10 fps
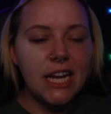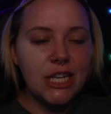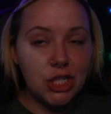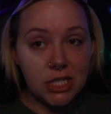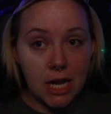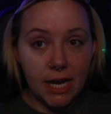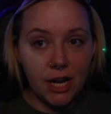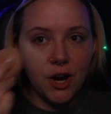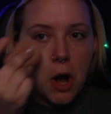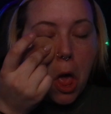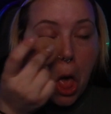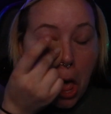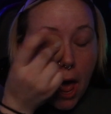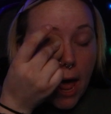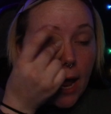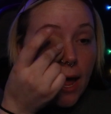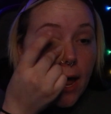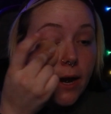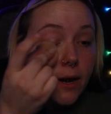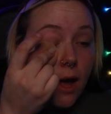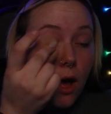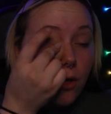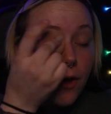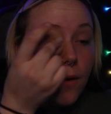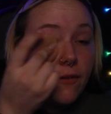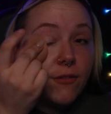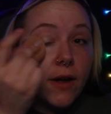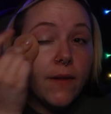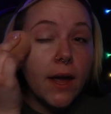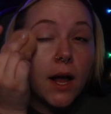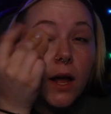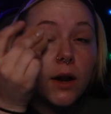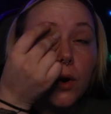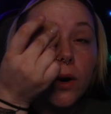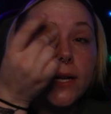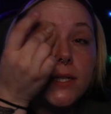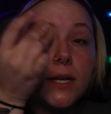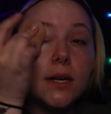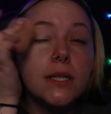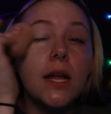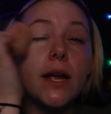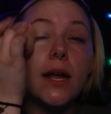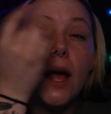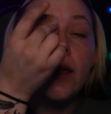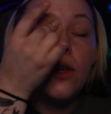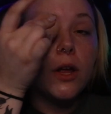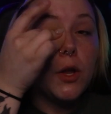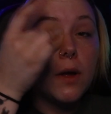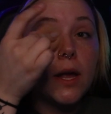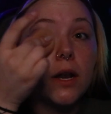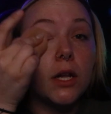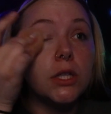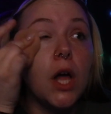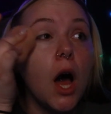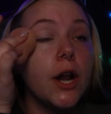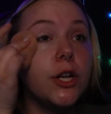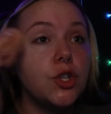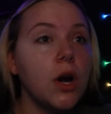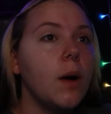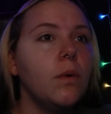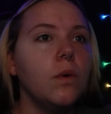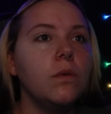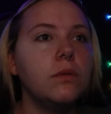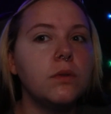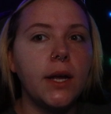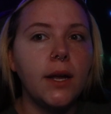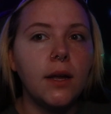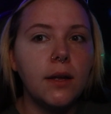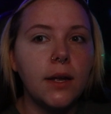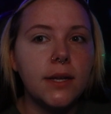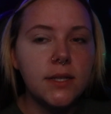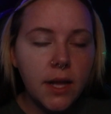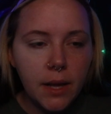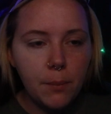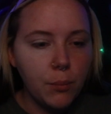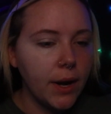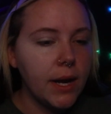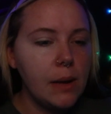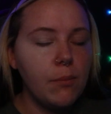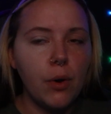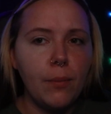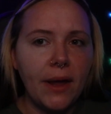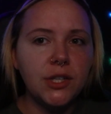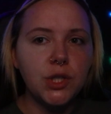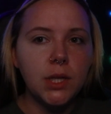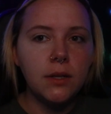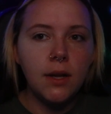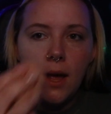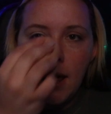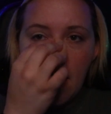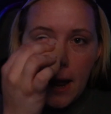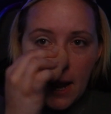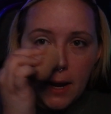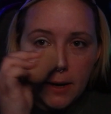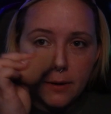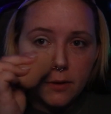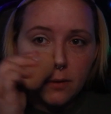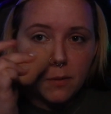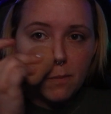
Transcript: he's just not here. And although I find that kind of crazy, because, like, I thought you could get in a lot of trouble. Like, isn't that, like, breaking probation? And